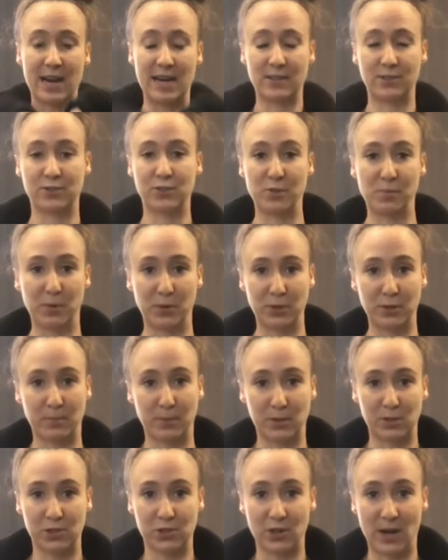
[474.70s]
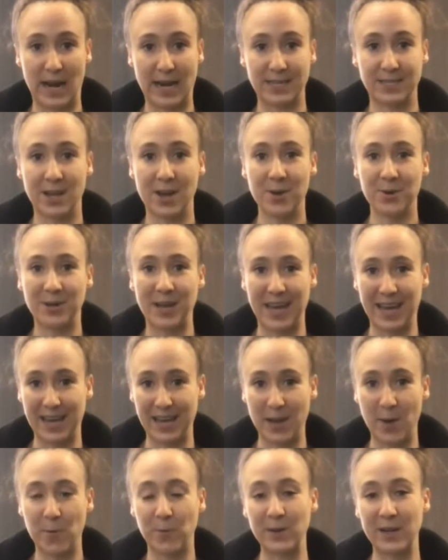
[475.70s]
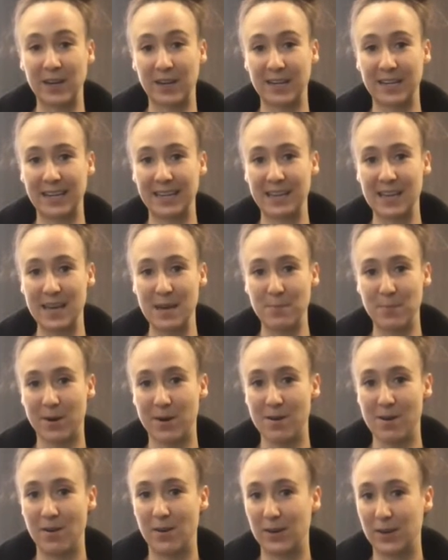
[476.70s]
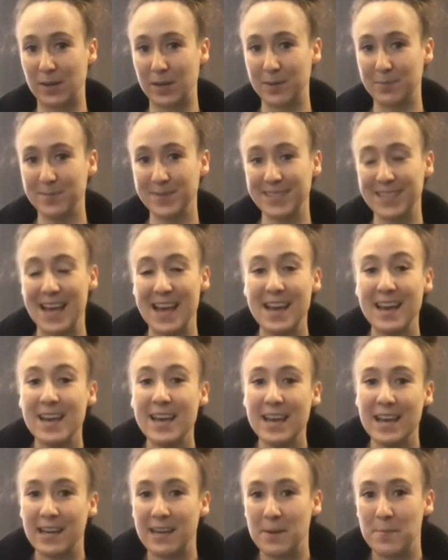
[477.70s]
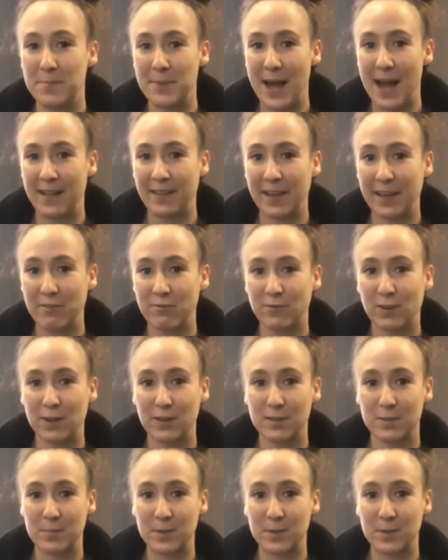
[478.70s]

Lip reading: and super duper straight. Okay, we are going to keep our arms in a ballet first